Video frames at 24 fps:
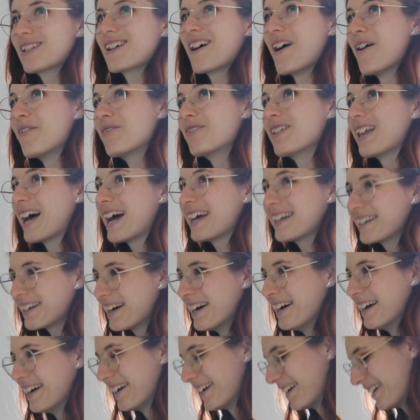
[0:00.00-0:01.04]
of light.
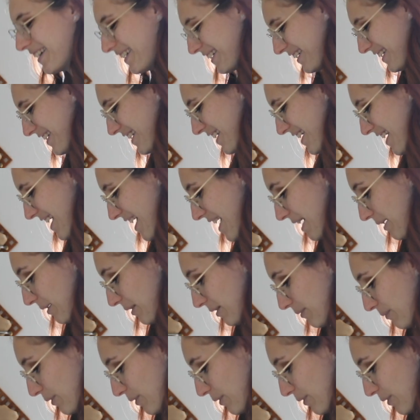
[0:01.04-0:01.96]
It